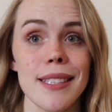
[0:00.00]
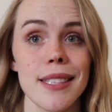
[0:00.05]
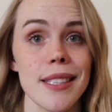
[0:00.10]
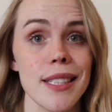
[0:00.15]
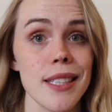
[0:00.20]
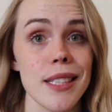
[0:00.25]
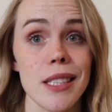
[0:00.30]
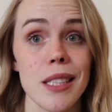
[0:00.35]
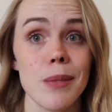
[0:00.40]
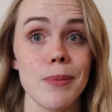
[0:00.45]

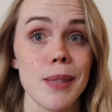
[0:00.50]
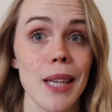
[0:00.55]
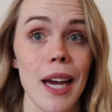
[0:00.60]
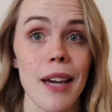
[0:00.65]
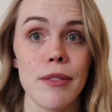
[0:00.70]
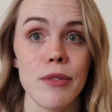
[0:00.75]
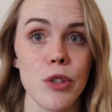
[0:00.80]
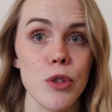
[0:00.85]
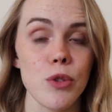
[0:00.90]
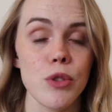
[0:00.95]
systems
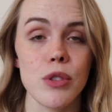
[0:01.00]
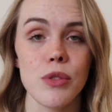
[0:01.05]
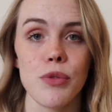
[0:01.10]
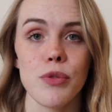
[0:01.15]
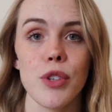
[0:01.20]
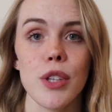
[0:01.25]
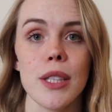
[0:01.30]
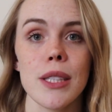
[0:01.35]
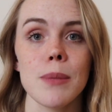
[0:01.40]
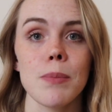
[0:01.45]
I've used
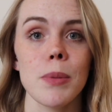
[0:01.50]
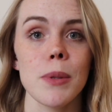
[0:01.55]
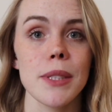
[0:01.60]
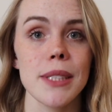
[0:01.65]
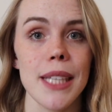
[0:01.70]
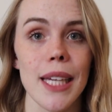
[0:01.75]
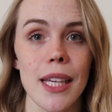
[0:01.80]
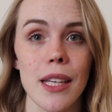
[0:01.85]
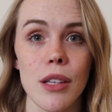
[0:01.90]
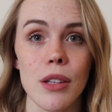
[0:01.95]
for this
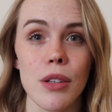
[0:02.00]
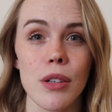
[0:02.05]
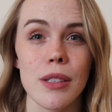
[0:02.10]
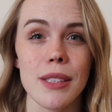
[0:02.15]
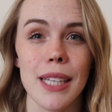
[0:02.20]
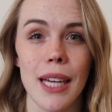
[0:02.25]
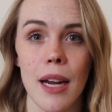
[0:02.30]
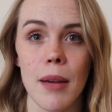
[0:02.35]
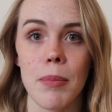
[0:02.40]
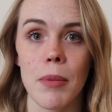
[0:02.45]
particular
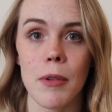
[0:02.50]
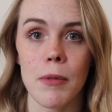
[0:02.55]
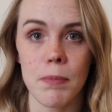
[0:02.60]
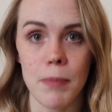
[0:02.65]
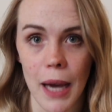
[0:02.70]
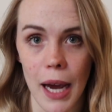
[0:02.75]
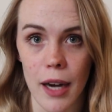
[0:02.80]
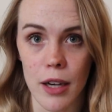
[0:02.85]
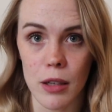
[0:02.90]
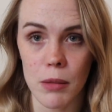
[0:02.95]
type of
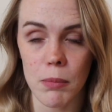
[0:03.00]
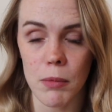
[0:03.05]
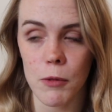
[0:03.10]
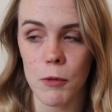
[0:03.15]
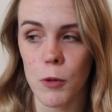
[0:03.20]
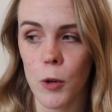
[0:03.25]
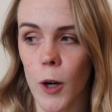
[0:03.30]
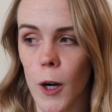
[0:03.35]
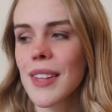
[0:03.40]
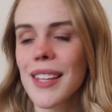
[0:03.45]
pattern
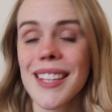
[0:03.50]
before.